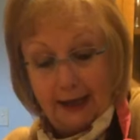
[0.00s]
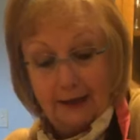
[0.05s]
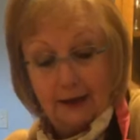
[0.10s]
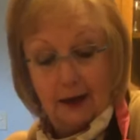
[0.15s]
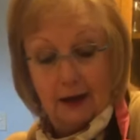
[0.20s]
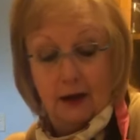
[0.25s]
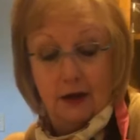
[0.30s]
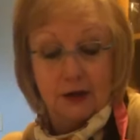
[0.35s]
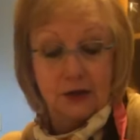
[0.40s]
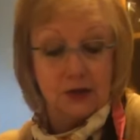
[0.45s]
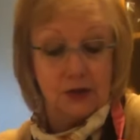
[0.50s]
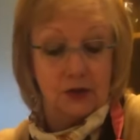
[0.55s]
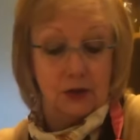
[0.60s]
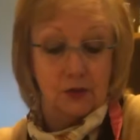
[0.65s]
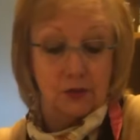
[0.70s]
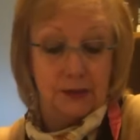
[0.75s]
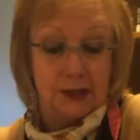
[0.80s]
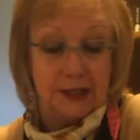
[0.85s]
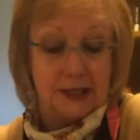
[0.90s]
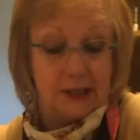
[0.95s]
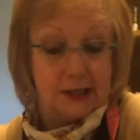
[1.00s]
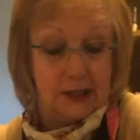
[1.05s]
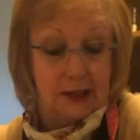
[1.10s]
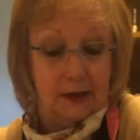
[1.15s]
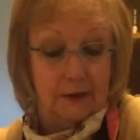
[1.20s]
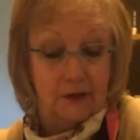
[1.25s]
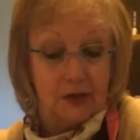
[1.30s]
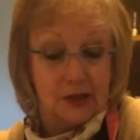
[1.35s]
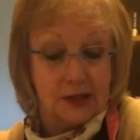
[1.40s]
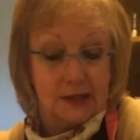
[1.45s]
I also
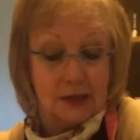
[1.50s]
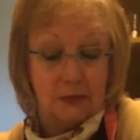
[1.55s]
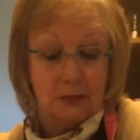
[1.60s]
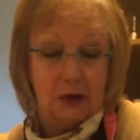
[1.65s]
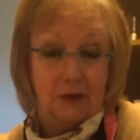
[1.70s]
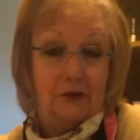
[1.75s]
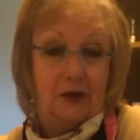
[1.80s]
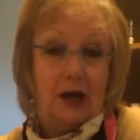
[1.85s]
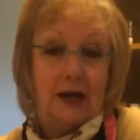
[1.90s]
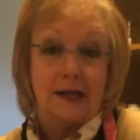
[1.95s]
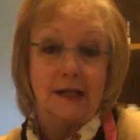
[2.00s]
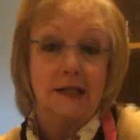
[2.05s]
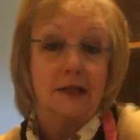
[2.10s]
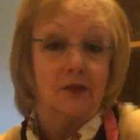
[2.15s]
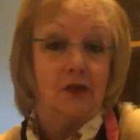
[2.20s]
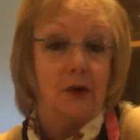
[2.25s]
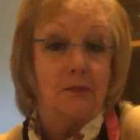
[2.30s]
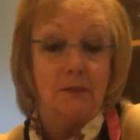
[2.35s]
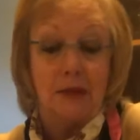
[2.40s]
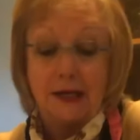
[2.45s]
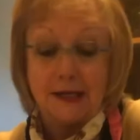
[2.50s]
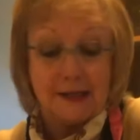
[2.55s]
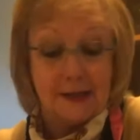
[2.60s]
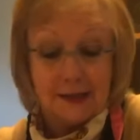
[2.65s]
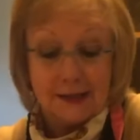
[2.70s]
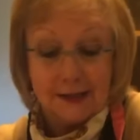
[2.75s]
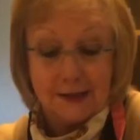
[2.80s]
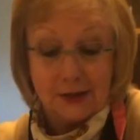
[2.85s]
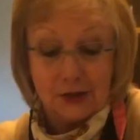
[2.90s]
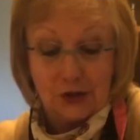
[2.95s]
received some advice from my
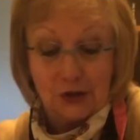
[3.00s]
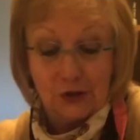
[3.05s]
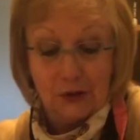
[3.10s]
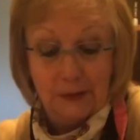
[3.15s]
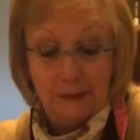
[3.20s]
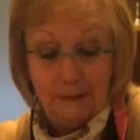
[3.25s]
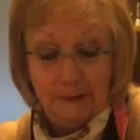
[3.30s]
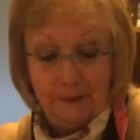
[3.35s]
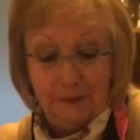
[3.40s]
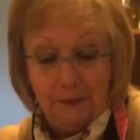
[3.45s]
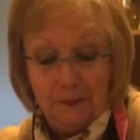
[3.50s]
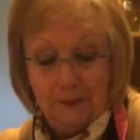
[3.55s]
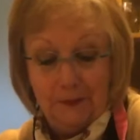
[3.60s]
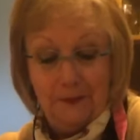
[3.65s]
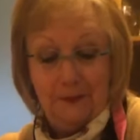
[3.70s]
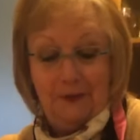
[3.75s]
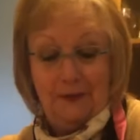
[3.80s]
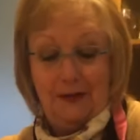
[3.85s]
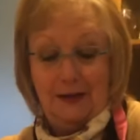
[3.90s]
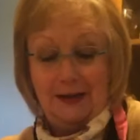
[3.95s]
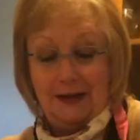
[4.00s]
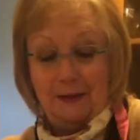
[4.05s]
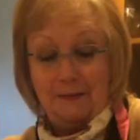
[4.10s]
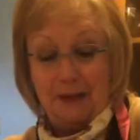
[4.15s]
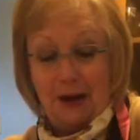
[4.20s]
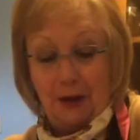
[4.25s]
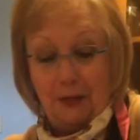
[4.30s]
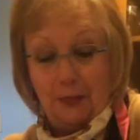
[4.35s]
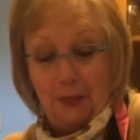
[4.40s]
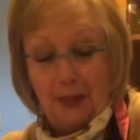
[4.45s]
sister
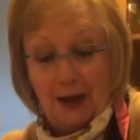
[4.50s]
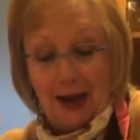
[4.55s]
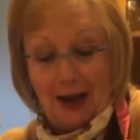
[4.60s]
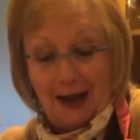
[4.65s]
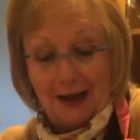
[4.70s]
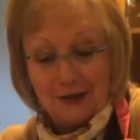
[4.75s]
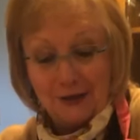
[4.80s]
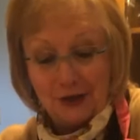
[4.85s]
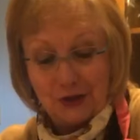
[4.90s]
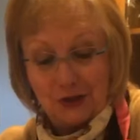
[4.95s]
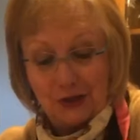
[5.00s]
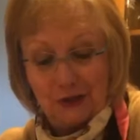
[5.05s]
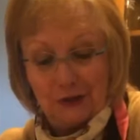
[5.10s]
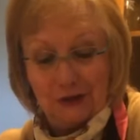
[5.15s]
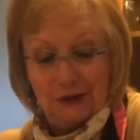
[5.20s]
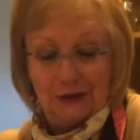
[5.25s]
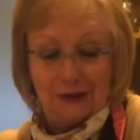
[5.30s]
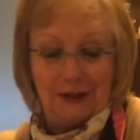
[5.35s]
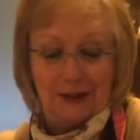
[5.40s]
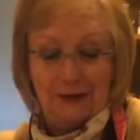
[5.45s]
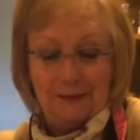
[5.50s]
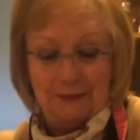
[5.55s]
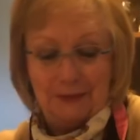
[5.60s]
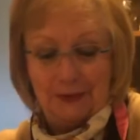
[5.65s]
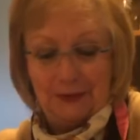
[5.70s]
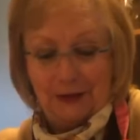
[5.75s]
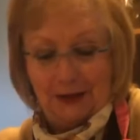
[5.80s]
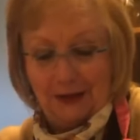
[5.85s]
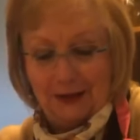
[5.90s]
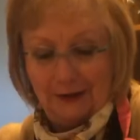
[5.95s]
about that. She looked it up on
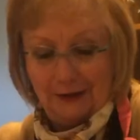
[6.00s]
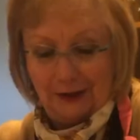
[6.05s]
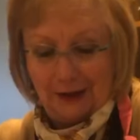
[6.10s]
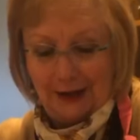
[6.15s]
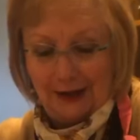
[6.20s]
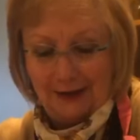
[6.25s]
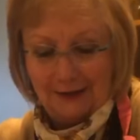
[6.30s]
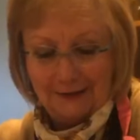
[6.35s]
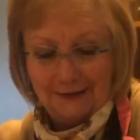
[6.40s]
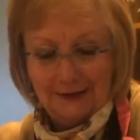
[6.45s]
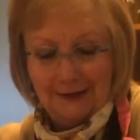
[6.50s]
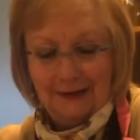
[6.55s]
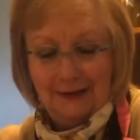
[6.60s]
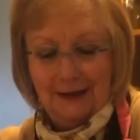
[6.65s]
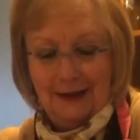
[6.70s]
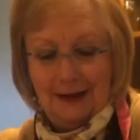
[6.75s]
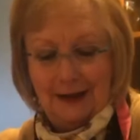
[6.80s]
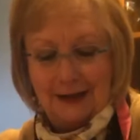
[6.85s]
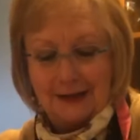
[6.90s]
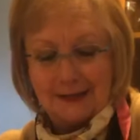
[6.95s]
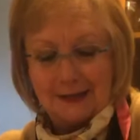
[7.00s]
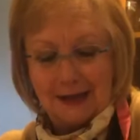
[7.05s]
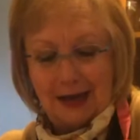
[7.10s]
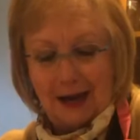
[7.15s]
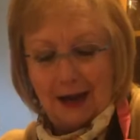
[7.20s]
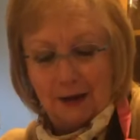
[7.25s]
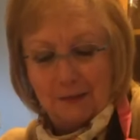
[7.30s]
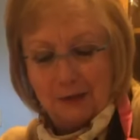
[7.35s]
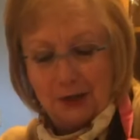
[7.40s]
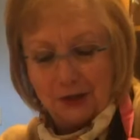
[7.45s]
the internet as to
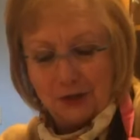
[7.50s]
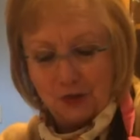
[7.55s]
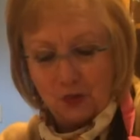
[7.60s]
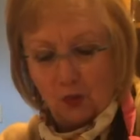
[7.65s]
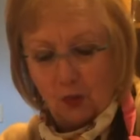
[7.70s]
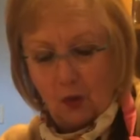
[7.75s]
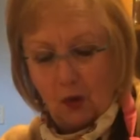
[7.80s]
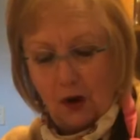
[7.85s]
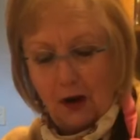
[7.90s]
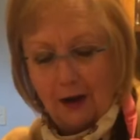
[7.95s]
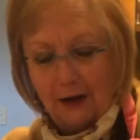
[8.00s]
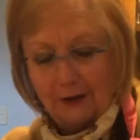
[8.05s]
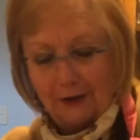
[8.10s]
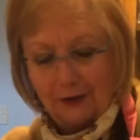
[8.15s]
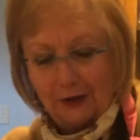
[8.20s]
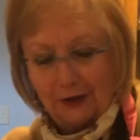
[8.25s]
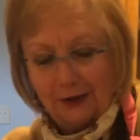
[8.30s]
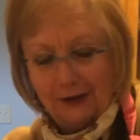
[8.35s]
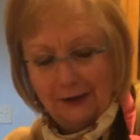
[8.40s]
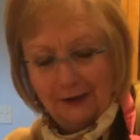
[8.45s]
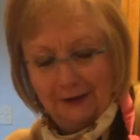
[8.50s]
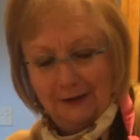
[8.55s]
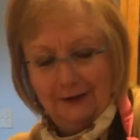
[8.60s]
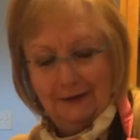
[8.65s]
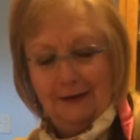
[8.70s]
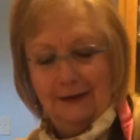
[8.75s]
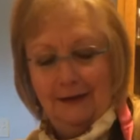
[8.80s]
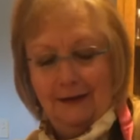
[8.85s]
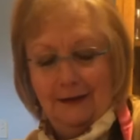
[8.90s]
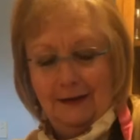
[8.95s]
how much water
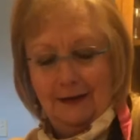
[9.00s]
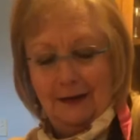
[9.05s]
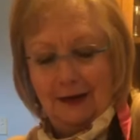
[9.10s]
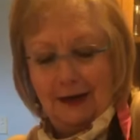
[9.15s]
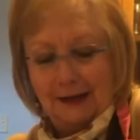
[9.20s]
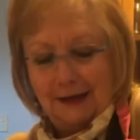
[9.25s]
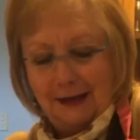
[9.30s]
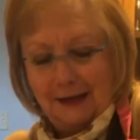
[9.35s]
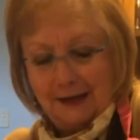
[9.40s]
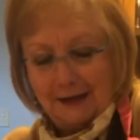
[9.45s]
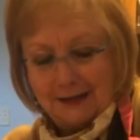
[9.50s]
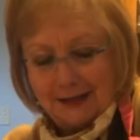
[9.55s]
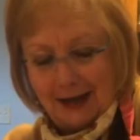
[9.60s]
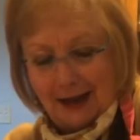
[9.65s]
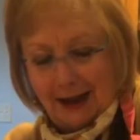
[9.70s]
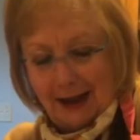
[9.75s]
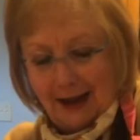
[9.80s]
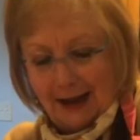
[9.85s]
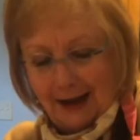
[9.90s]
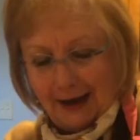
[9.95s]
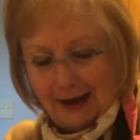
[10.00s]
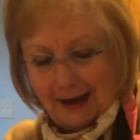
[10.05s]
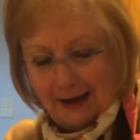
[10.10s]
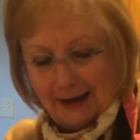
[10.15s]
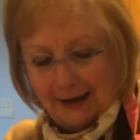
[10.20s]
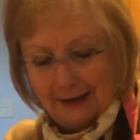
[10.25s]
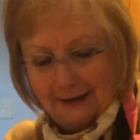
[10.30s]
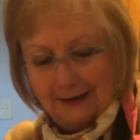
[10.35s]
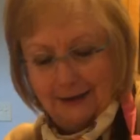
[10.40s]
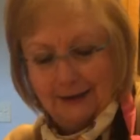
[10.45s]
I need to
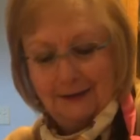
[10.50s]
add